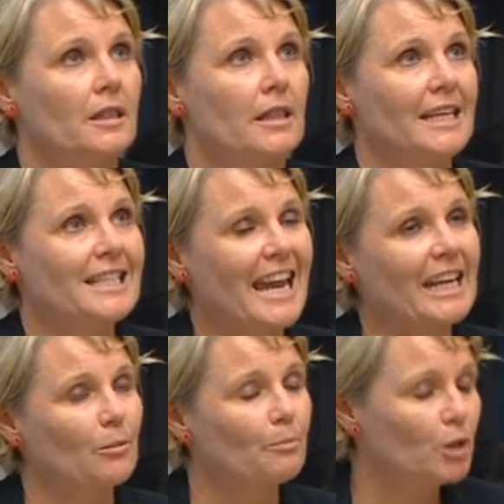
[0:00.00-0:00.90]
that
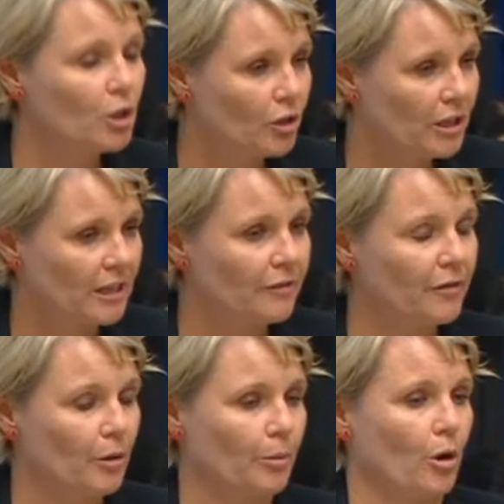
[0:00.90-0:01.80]
take a punitive
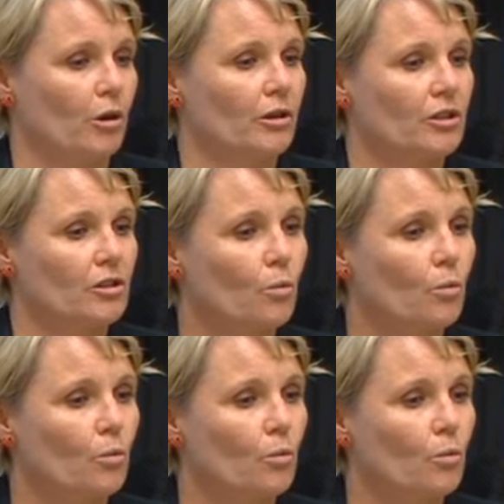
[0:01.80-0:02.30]
approach.